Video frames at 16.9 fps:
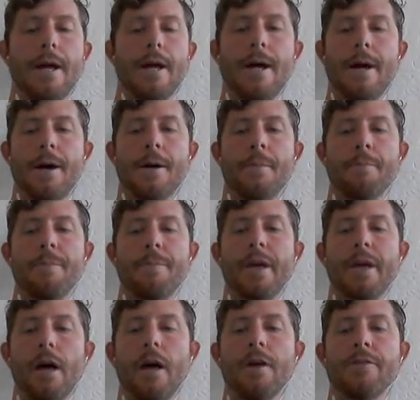
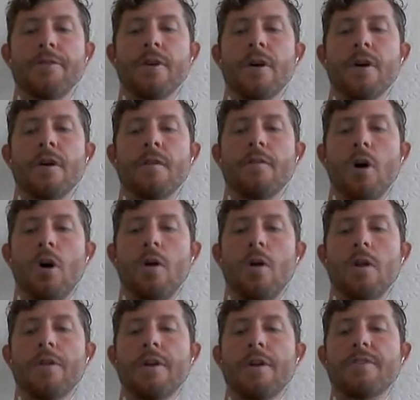because of
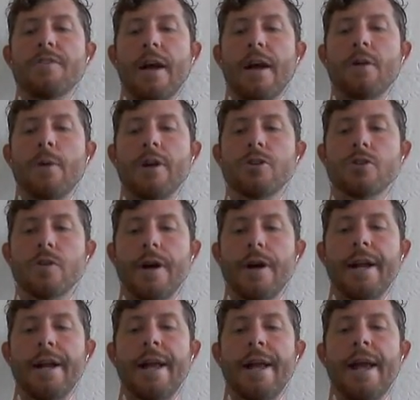all this sideways
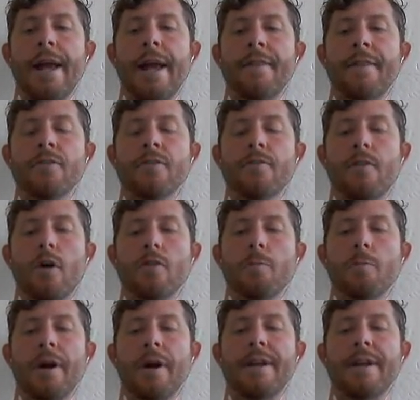trading and this
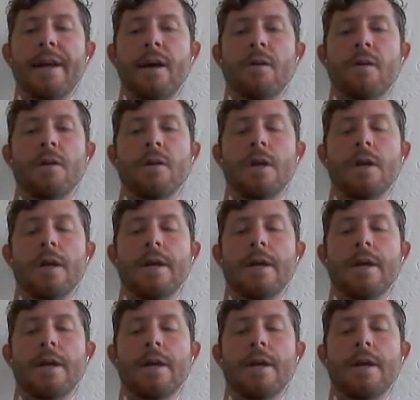false breakdown